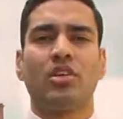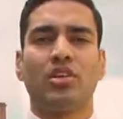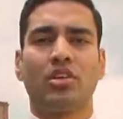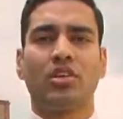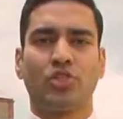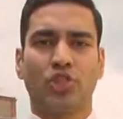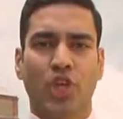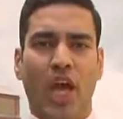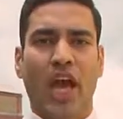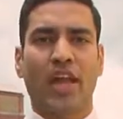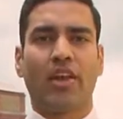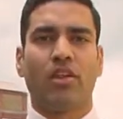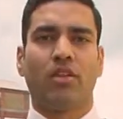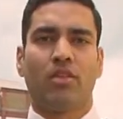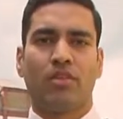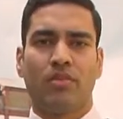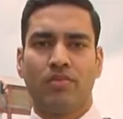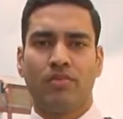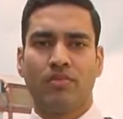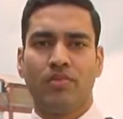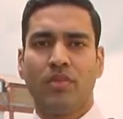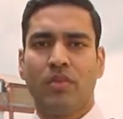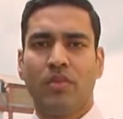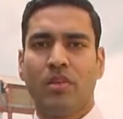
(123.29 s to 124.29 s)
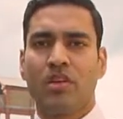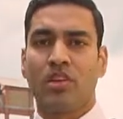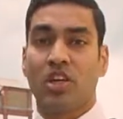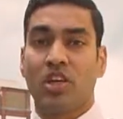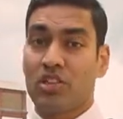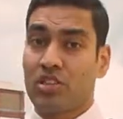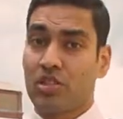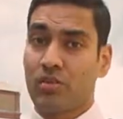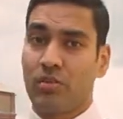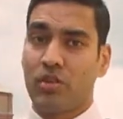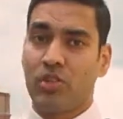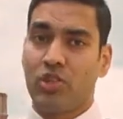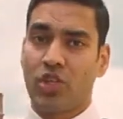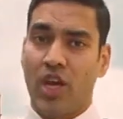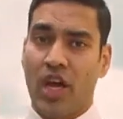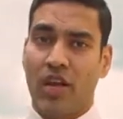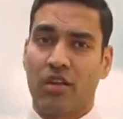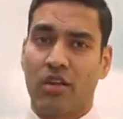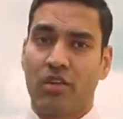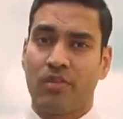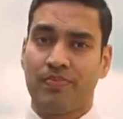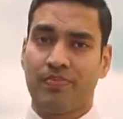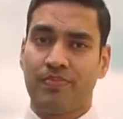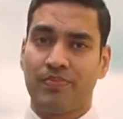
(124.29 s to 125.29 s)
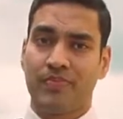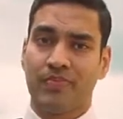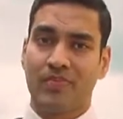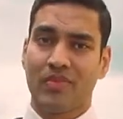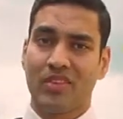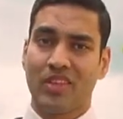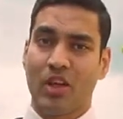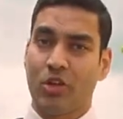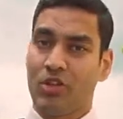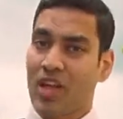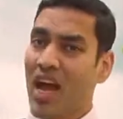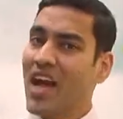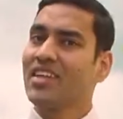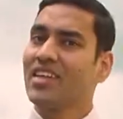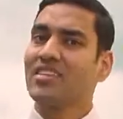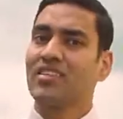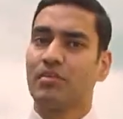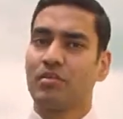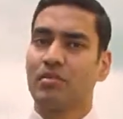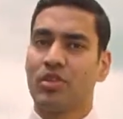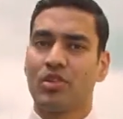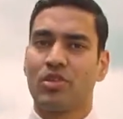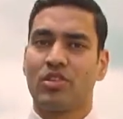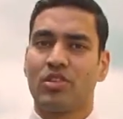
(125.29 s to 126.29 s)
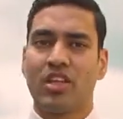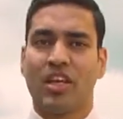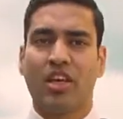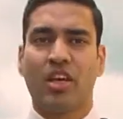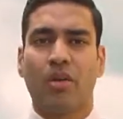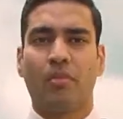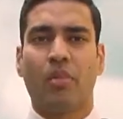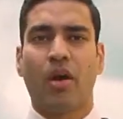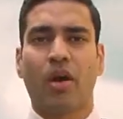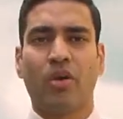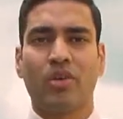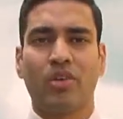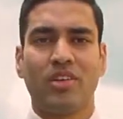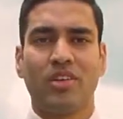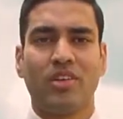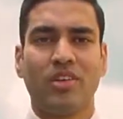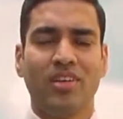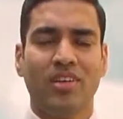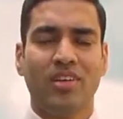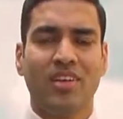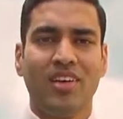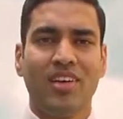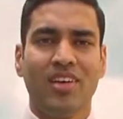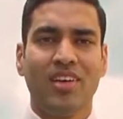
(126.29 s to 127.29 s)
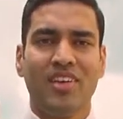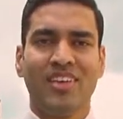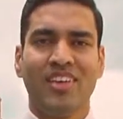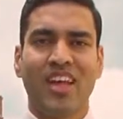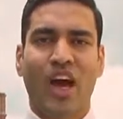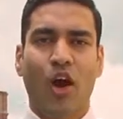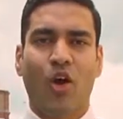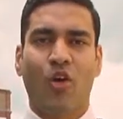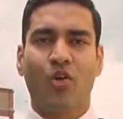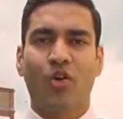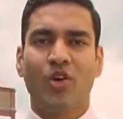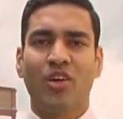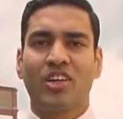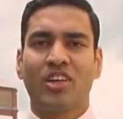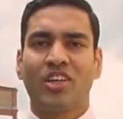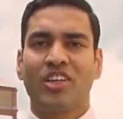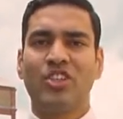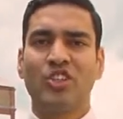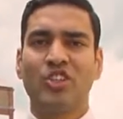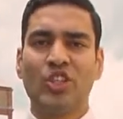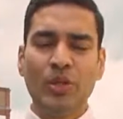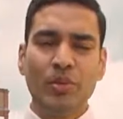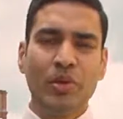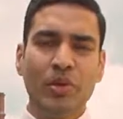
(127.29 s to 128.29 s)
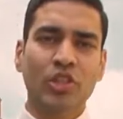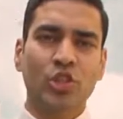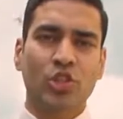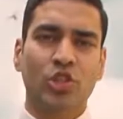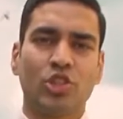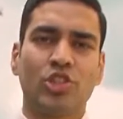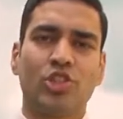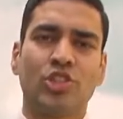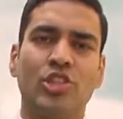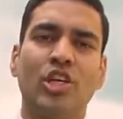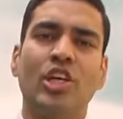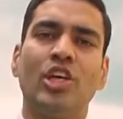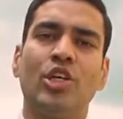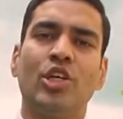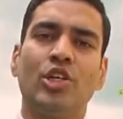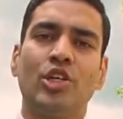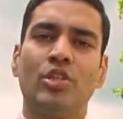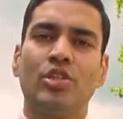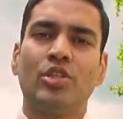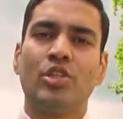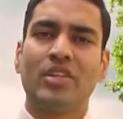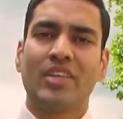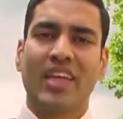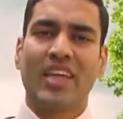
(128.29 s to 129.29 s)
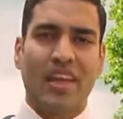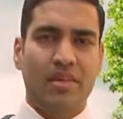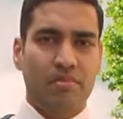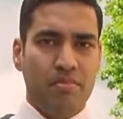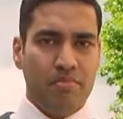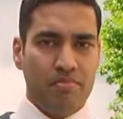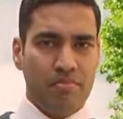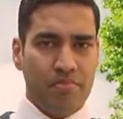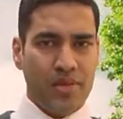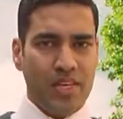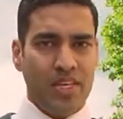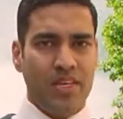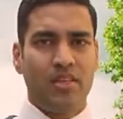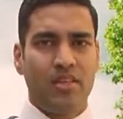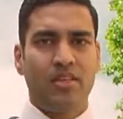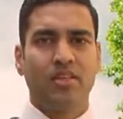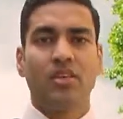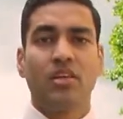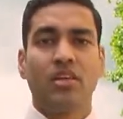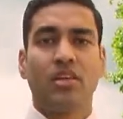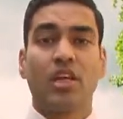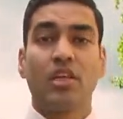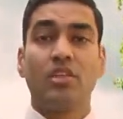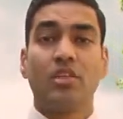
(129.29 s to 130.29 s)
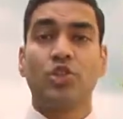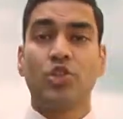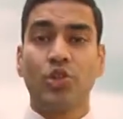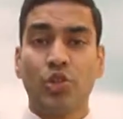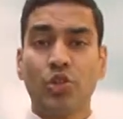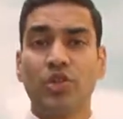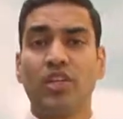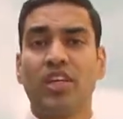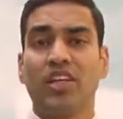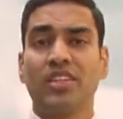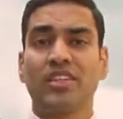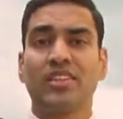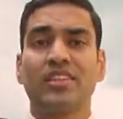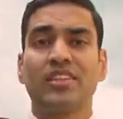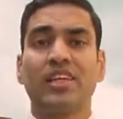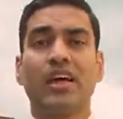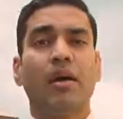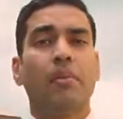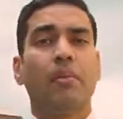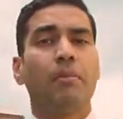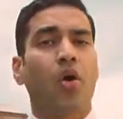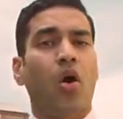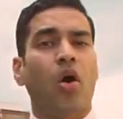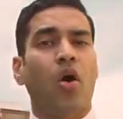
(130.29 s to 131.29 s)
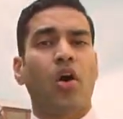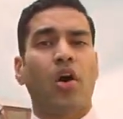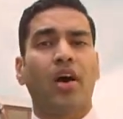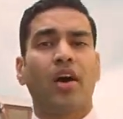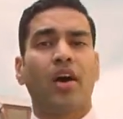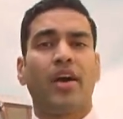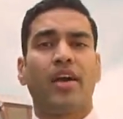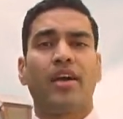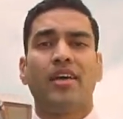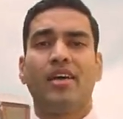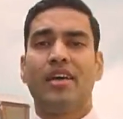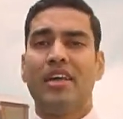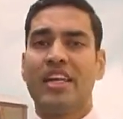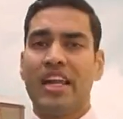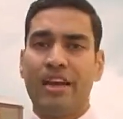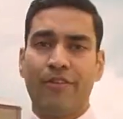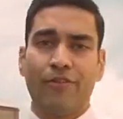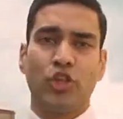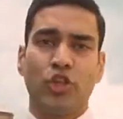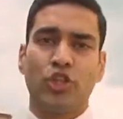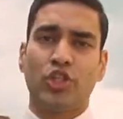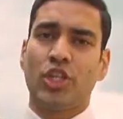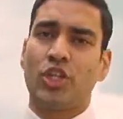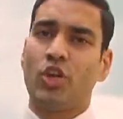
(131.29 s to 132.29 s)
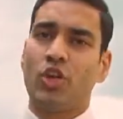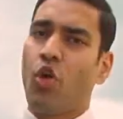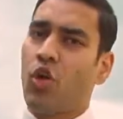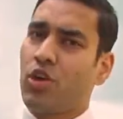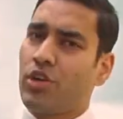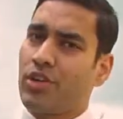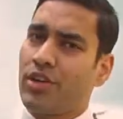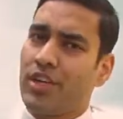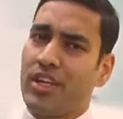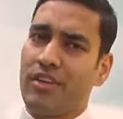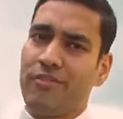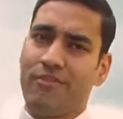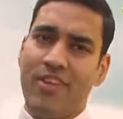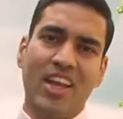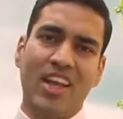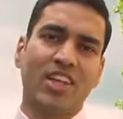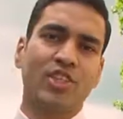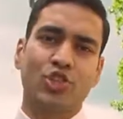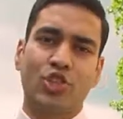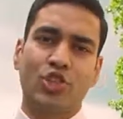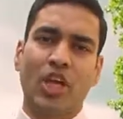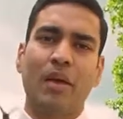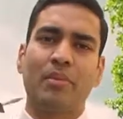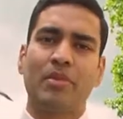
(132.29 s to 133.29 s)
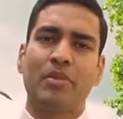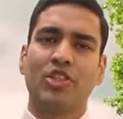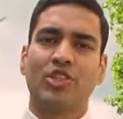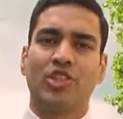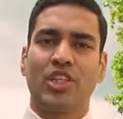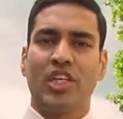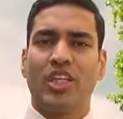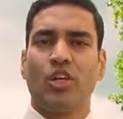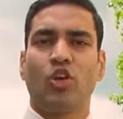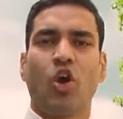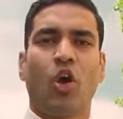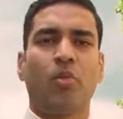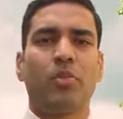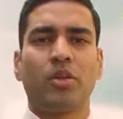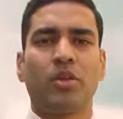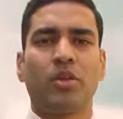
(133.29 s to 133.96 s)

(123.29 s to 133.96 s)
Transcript: channel, customer channel. Now that is something to think about. Now, consumer goods can do this by leveraging already well-established e-commerce